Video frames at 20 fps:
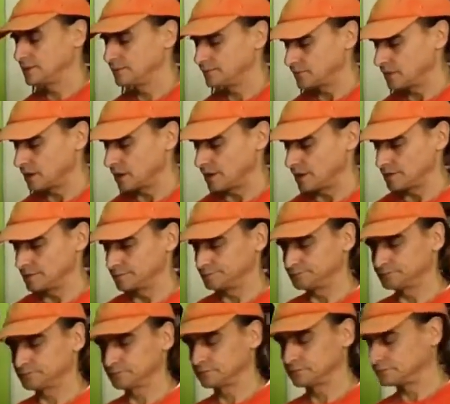Um,
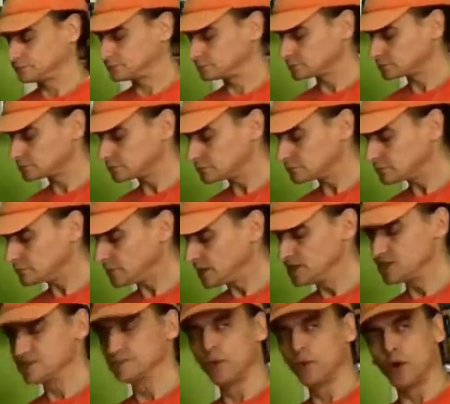
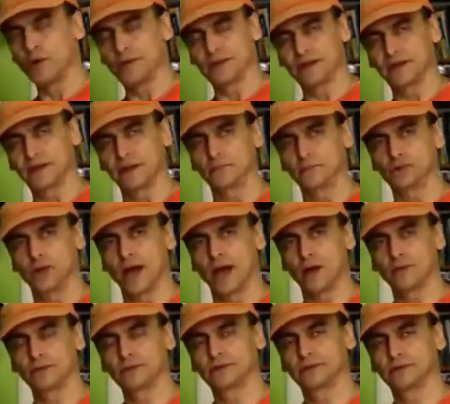it's more than a
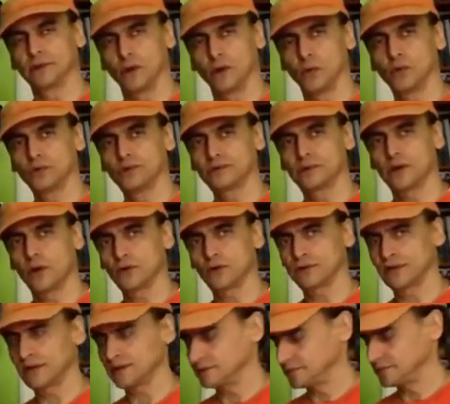brown old coconut.